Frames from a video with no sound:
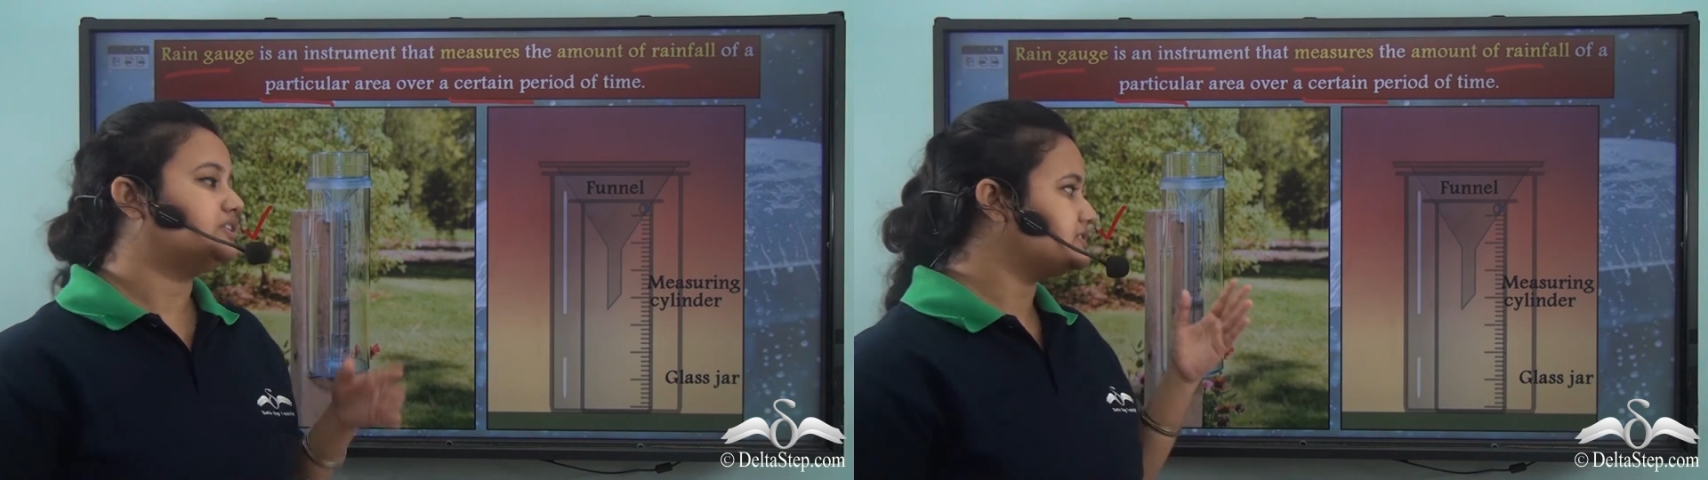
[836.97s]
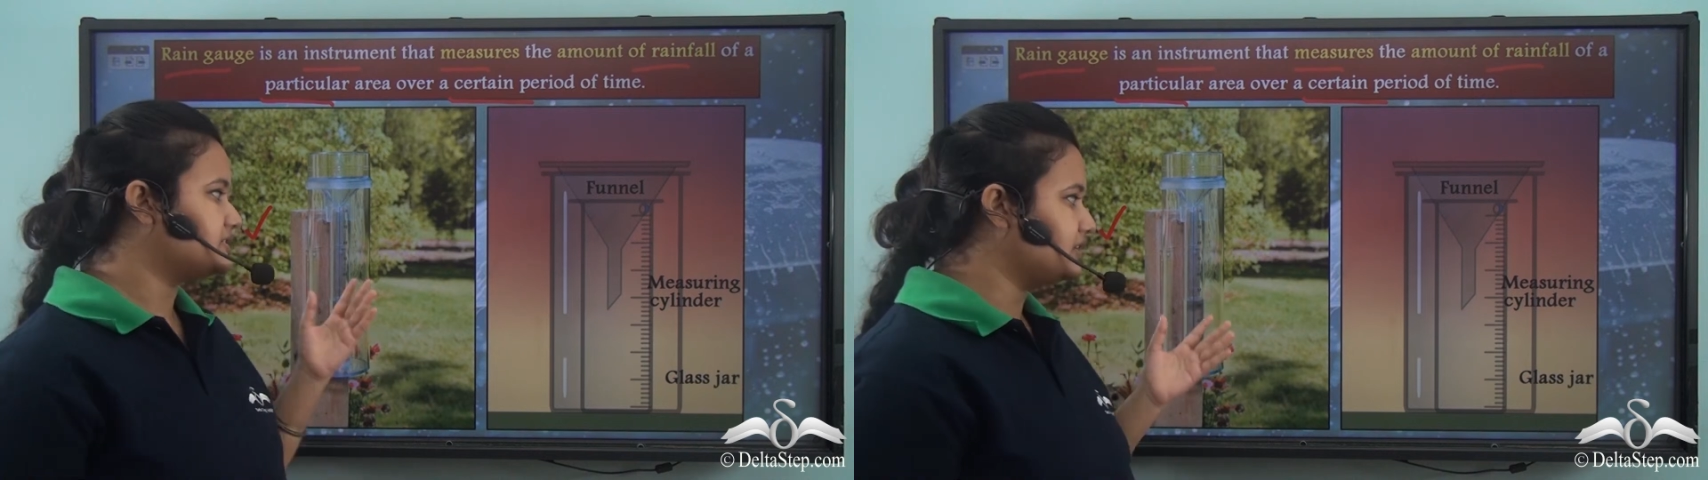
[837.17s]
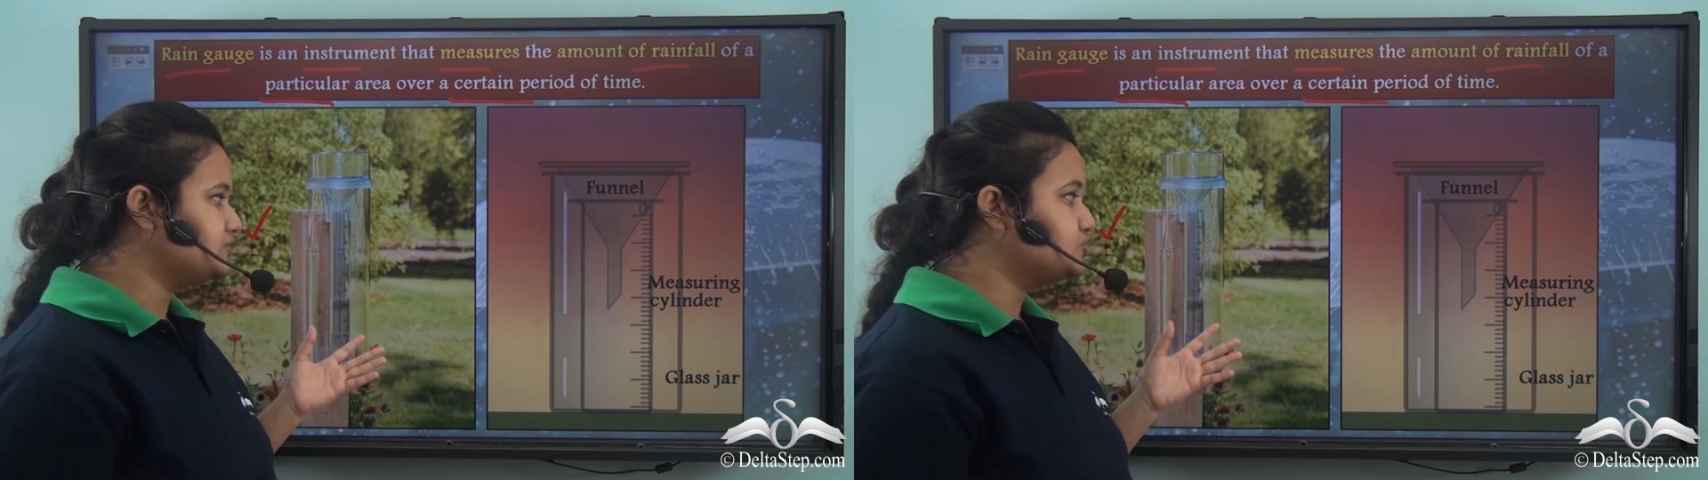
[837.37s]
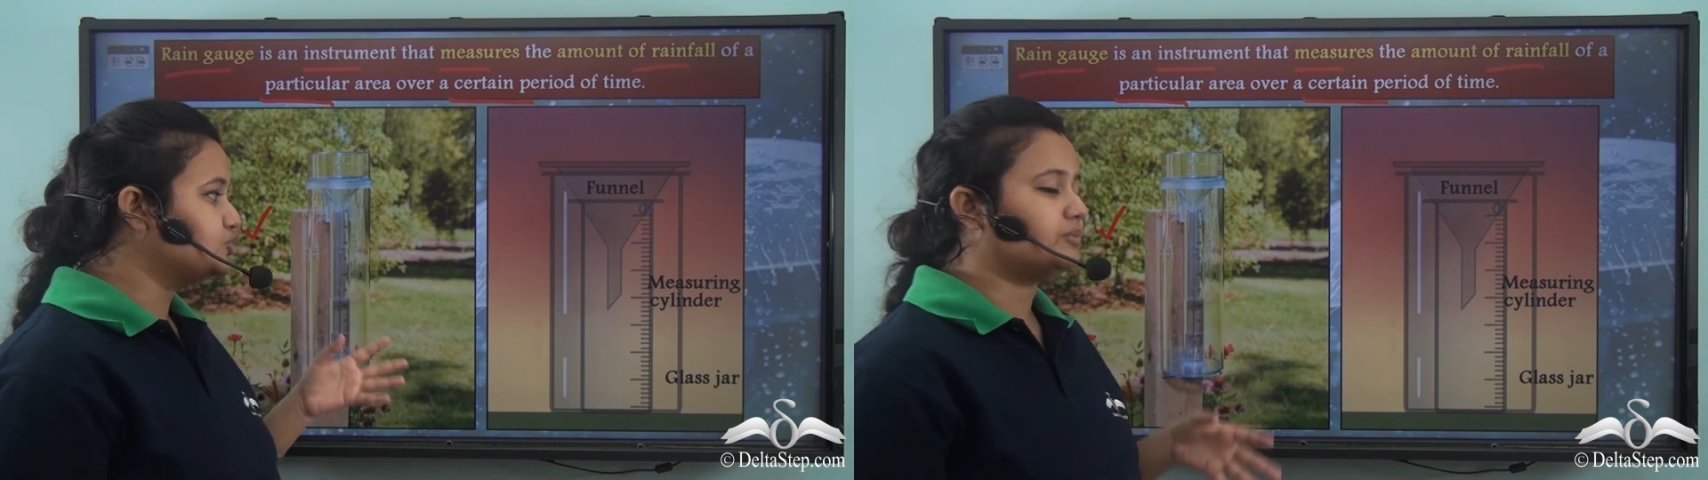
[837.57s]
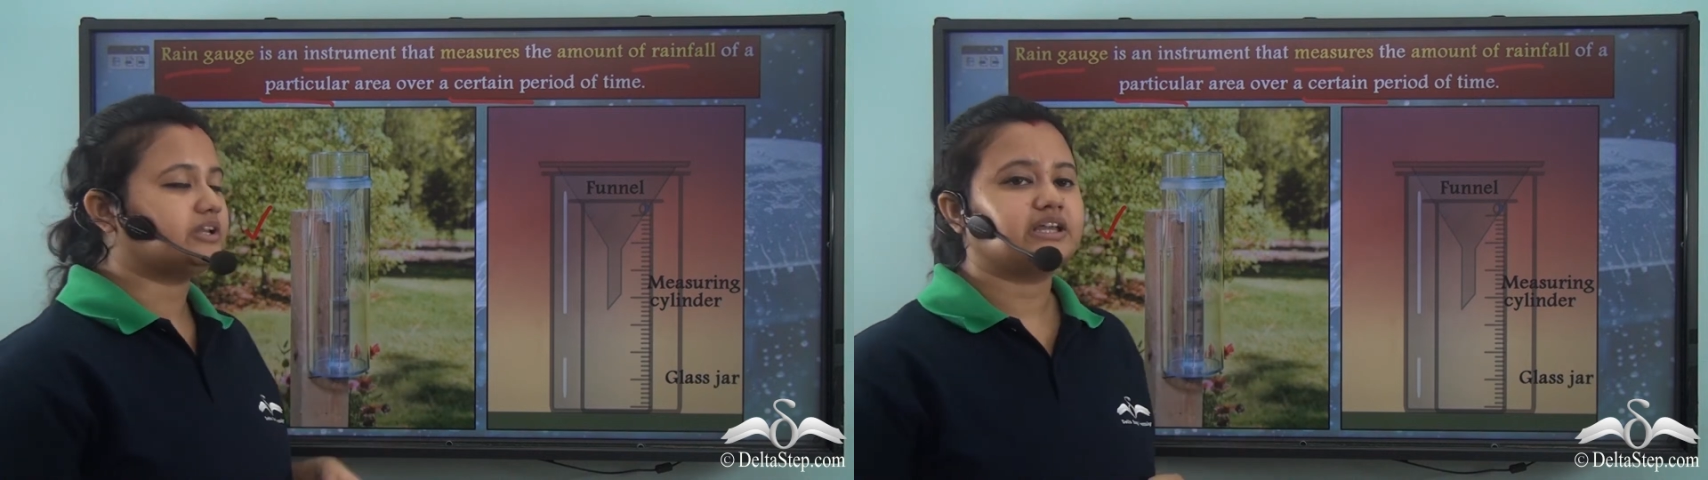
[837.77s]
this
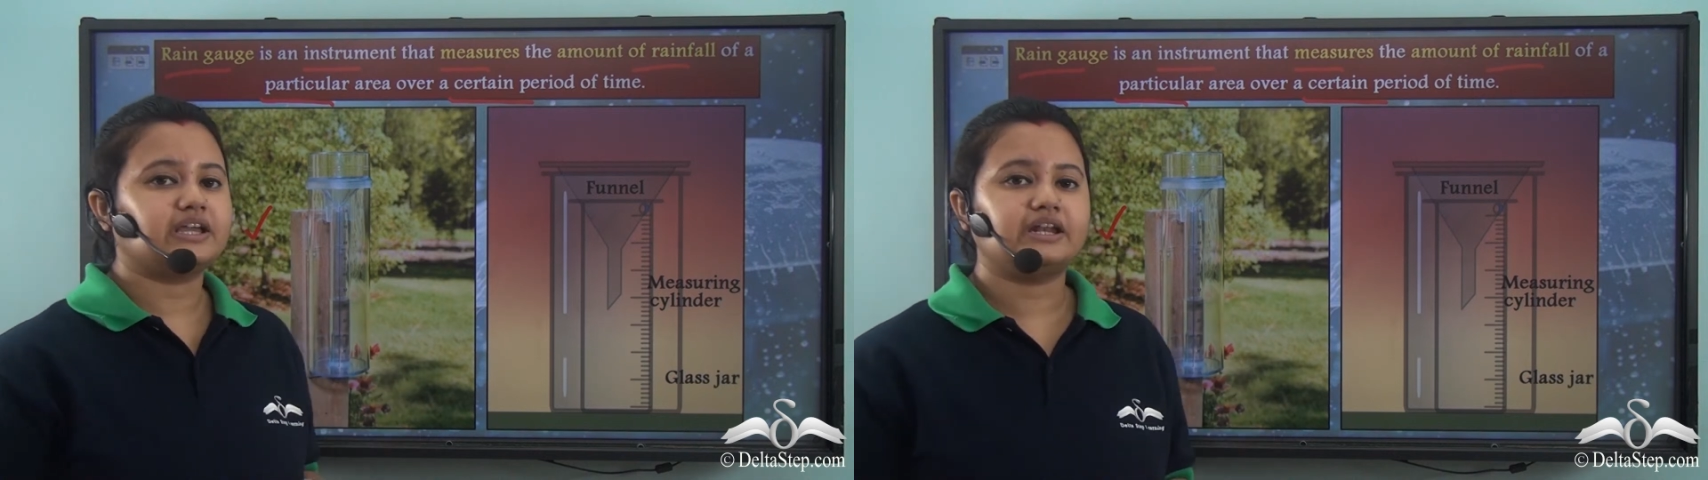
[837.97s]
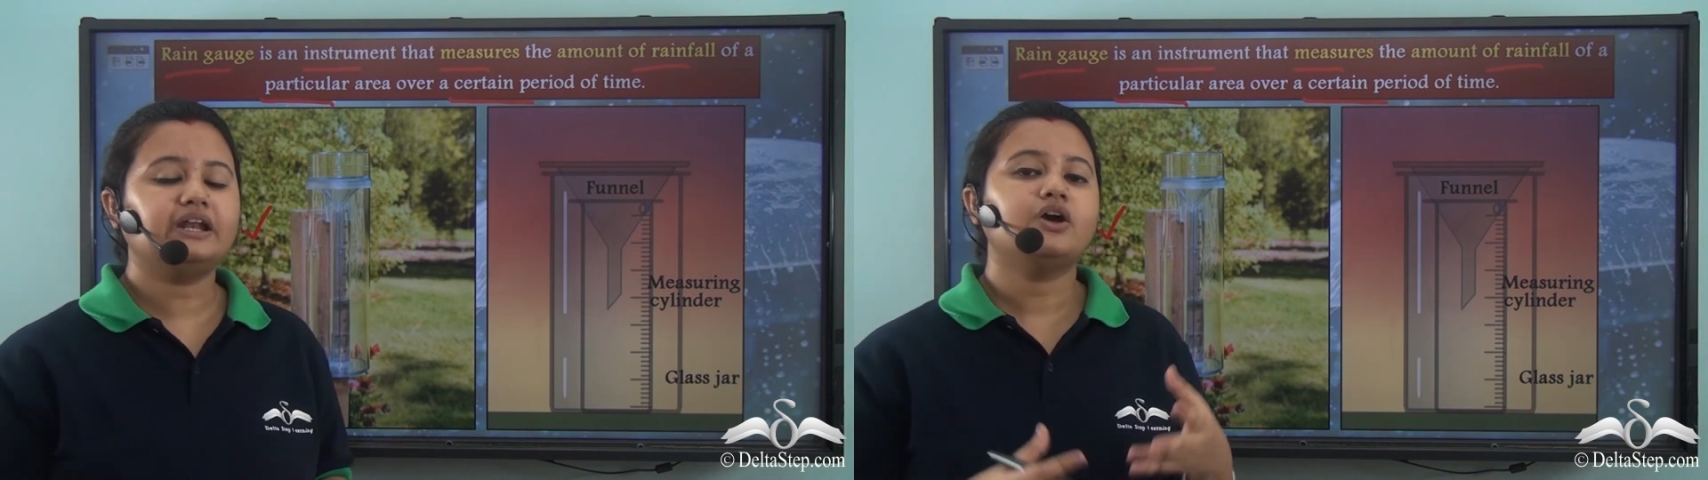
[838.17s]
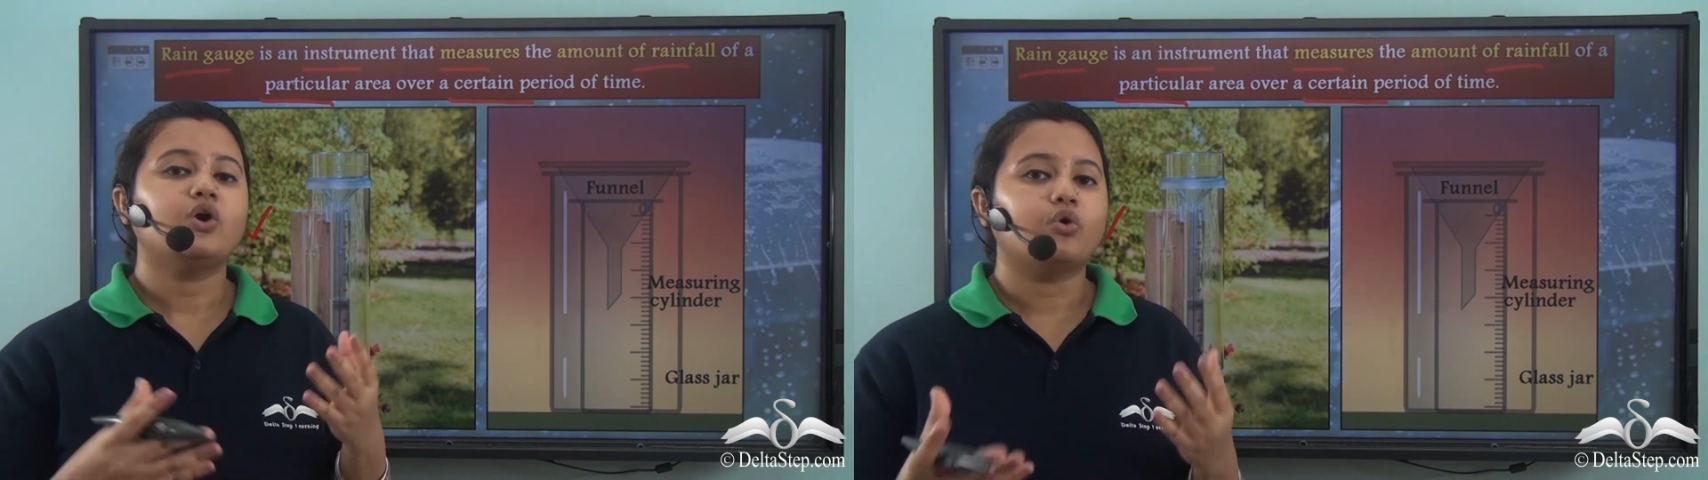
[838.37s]
instrument in an